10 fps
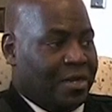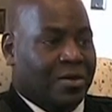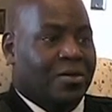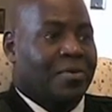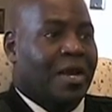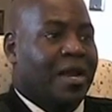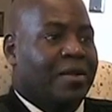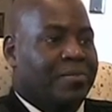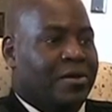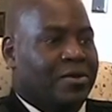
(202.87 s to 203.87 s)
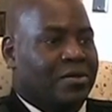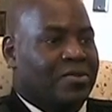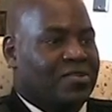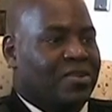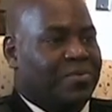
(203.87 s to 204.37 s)
couldn't have had a better
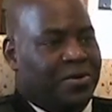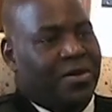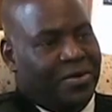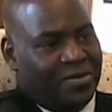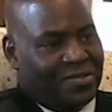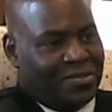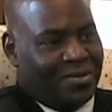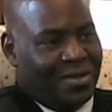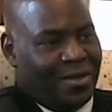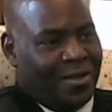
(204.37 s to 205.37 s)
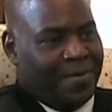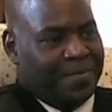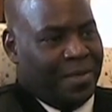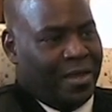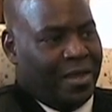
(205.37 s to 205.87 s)
set of parents
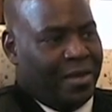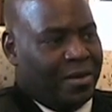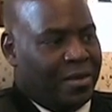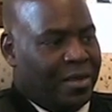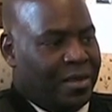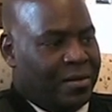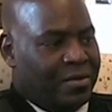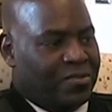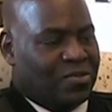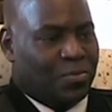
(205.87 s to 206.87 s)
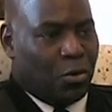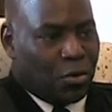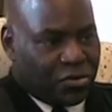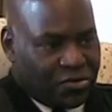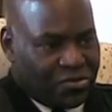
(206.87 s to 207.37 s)
and
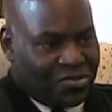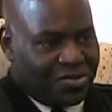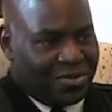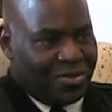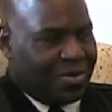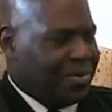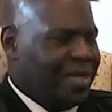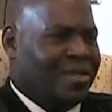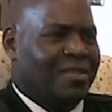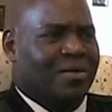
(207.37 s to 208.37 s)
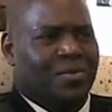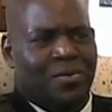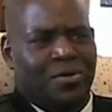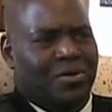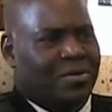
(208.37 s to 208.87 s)
supporters of anything we
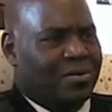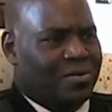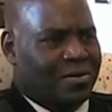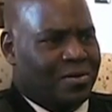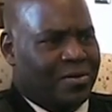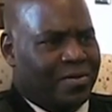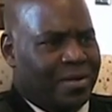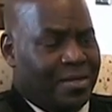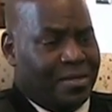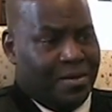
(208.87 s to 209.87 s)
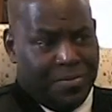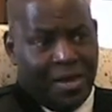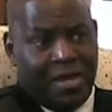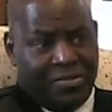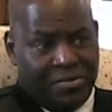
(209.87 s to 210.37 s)
wanted to do, anything
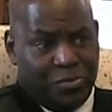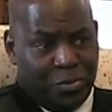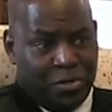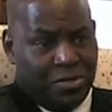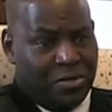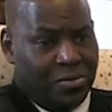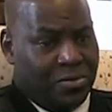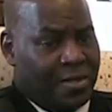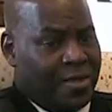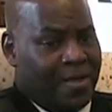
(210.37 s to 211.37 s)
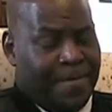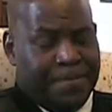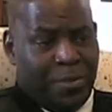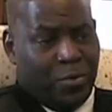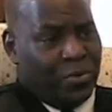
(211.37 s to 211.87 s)
positive we wanted to do.
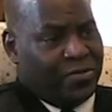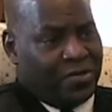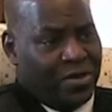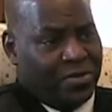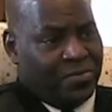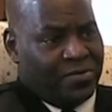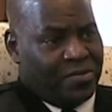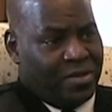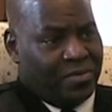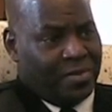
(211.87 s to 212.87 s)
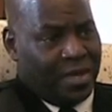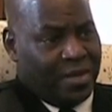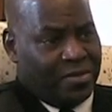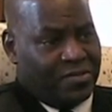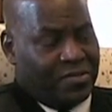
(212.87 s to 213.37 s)
They were always 100%
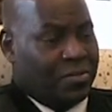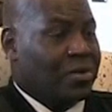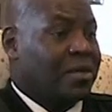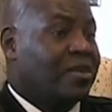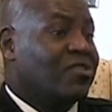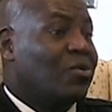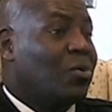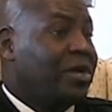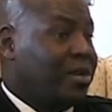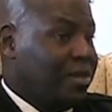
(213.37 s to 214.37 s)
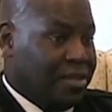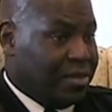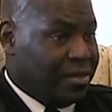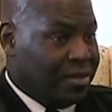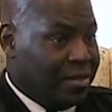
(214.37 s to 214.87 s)
behind us. They wouldn't let us quit
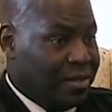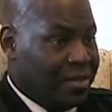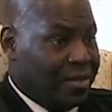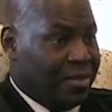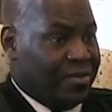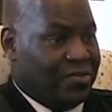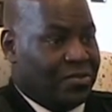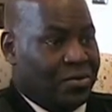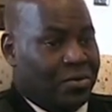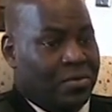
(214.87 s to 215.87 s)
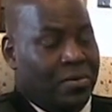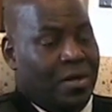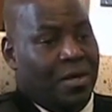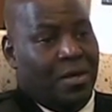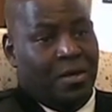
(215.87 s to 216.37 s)
anything. And
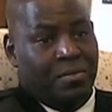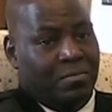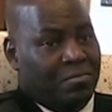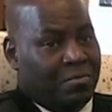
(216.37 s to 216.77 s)
so